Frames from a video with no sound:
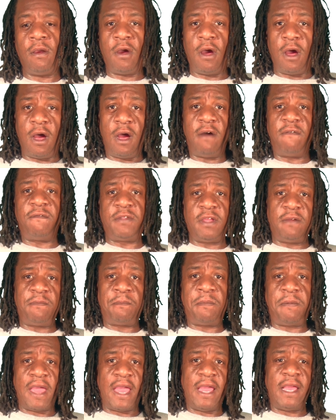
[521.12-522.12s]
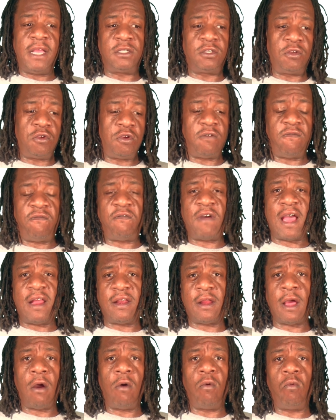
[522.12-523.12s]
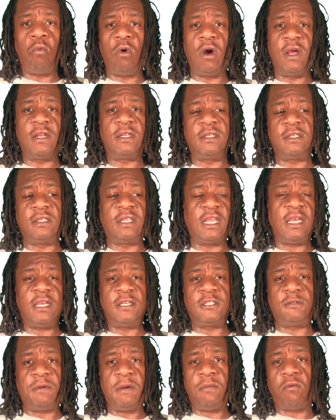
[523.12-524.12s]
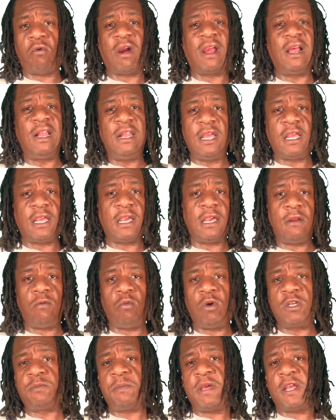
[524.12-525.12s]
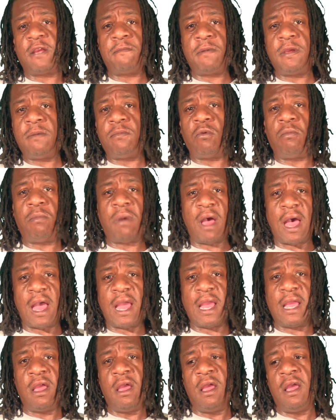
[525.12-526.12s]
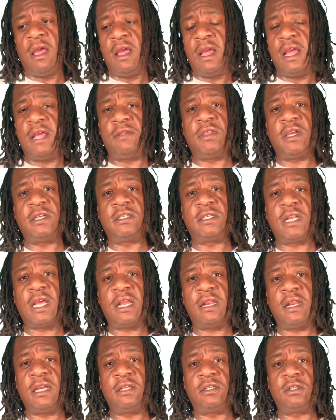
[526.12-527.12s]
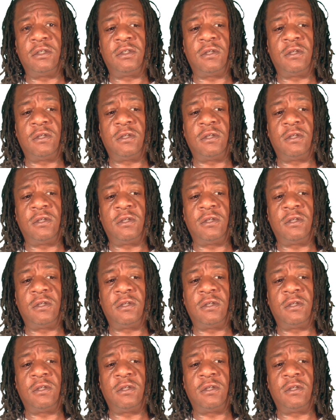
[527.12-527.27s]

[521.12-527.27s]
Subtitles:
of the page so you can find out what things people are clicking, what's making people buy, and things of that nature.